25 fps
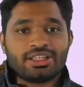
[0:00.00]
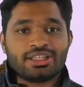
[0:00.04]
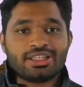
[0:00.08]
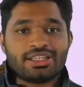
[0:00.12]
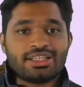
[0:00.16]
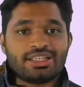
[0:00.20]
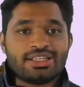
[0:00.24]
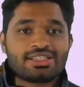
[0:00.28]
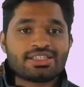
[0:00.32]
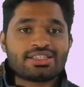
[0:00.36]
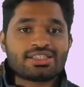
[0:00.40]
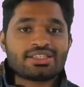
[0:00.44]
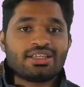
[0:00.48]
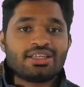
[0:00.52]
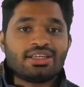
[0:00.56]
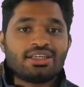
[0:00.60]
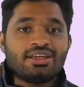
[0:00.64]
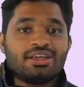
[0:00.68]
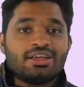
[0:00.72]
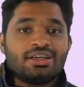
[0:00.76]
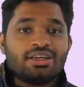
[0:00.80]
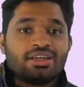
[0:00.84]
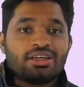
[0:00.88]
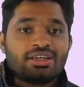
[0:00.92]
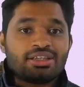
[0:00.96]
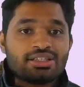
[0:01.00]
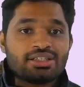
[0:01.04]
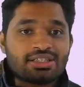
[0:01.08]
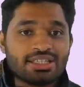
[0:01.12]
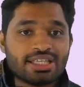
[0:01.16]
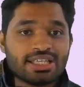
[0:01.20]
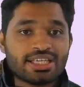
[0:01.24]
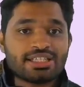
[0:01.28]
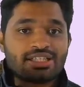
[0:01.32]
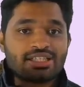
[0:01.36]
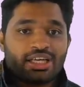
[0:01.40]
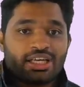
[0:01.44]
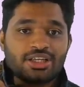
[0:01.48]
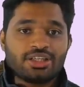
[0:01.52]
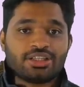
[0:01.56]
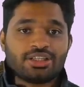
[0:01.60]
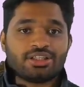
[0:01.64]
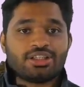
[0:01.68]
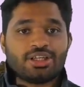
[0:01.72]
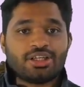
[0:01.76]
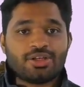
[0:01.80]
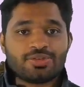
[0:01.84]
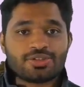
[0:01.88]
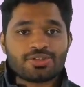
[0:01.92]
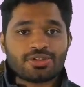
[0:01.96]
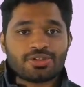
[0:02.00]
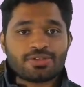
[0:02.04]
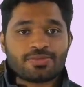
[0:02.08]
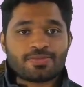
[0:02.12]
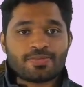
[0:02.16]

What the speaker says: is 600,000.